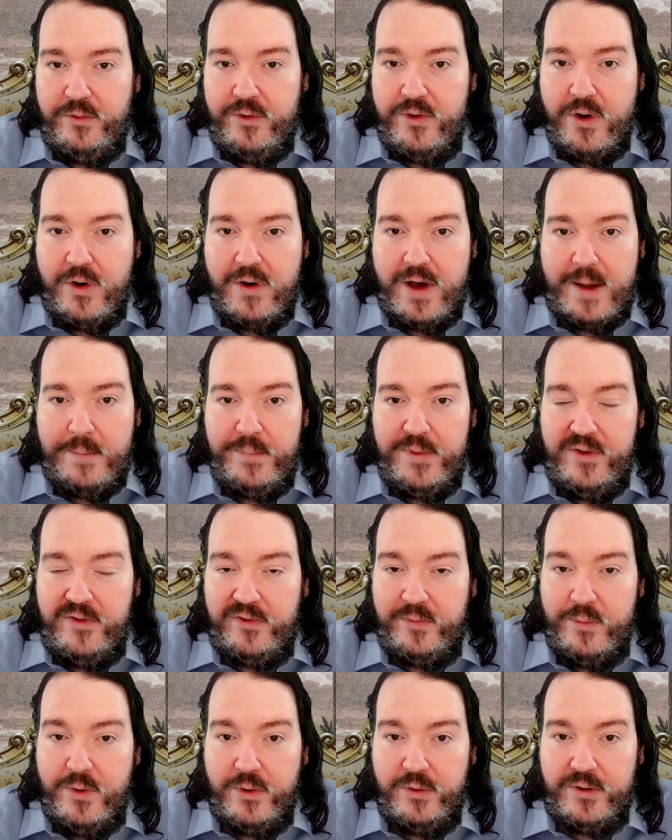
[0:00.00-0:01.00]
go up in
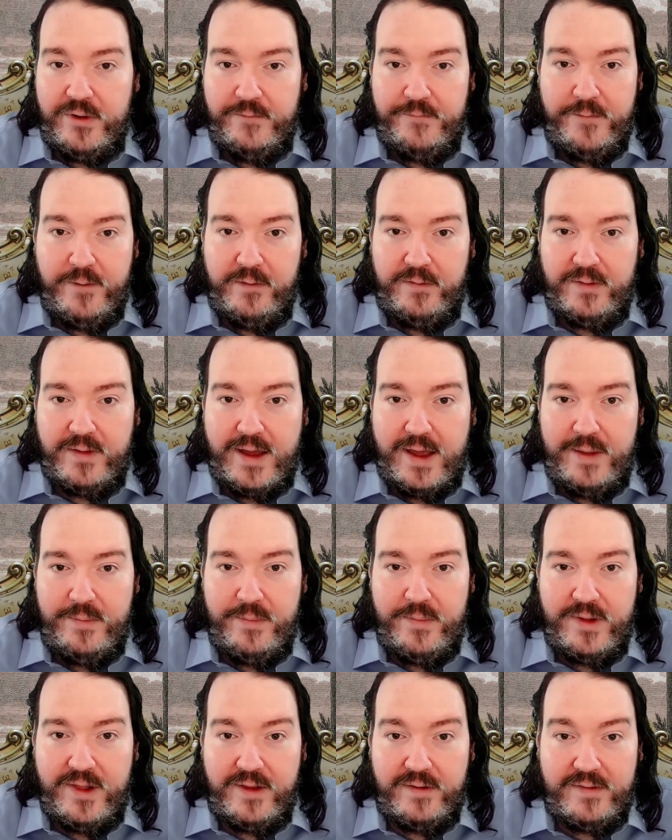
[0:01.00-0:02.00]
smoke the first
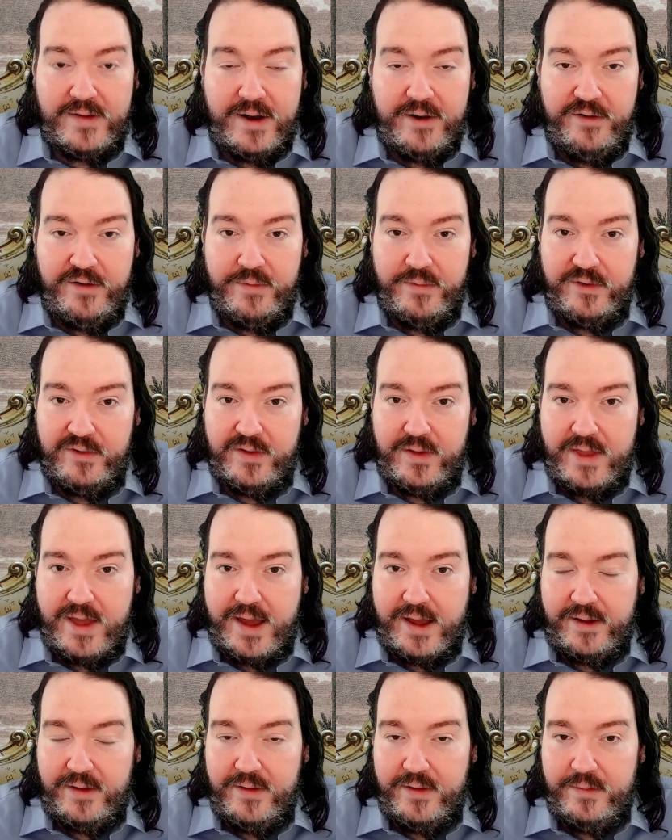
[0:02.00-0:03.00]
time Alexandria was
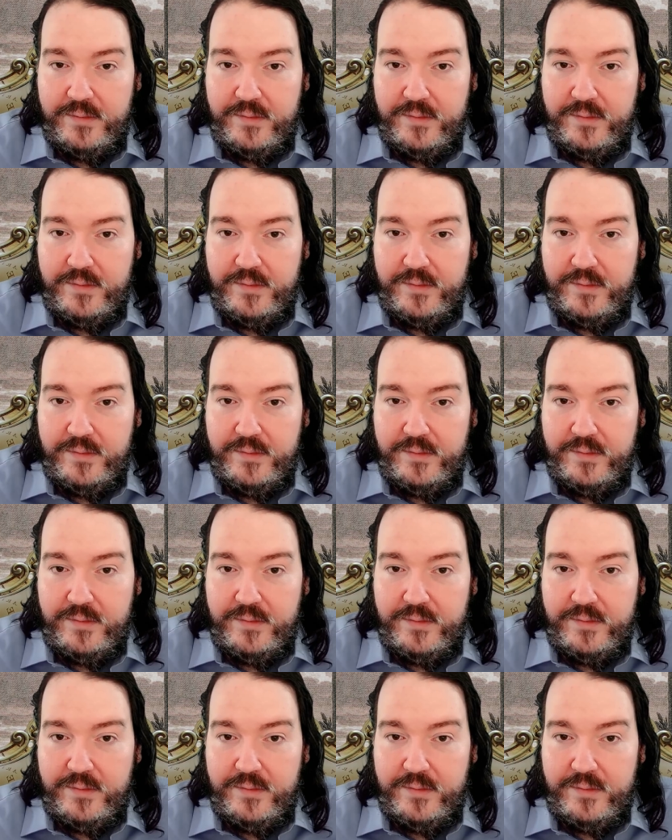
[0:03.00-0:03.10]
attacked.